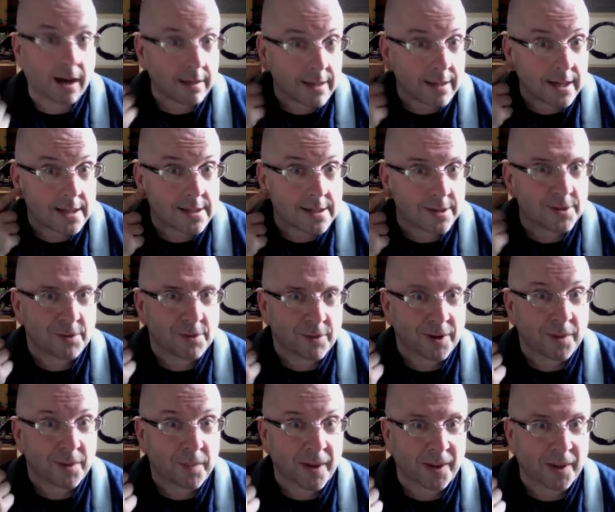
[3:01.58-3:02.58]
think it's going to
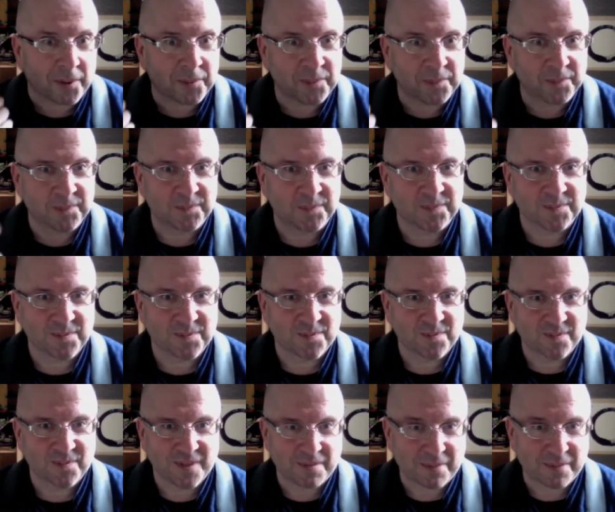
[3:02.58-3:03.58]
ring a bell,
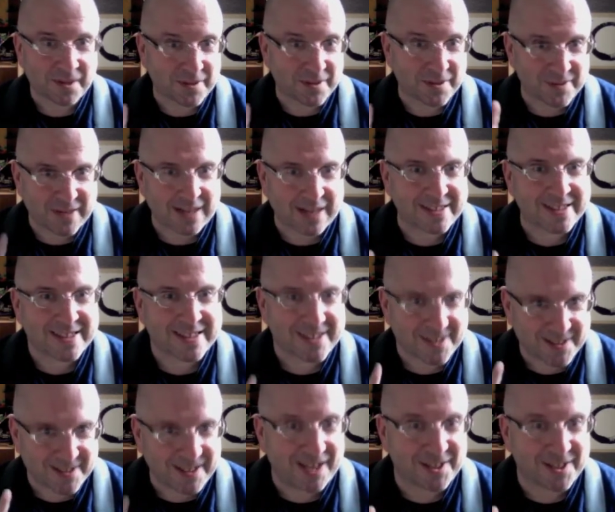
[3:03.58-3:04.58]
because that's
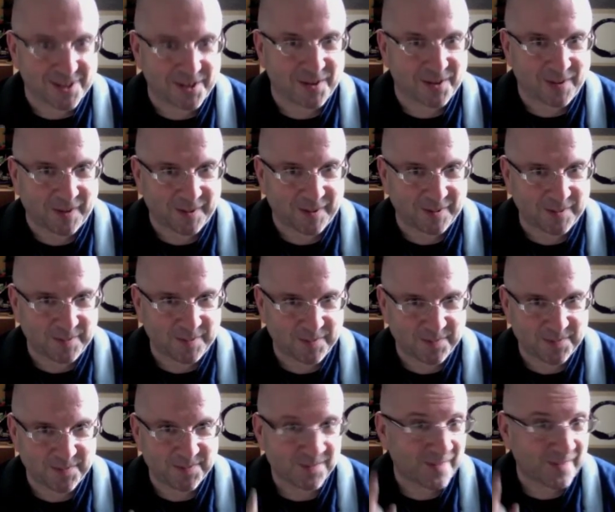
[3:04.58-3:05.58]
genjokoan.
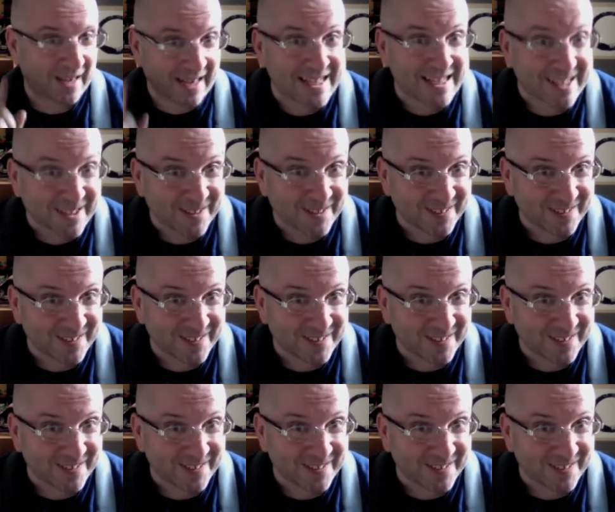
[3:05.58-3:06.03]
Listen.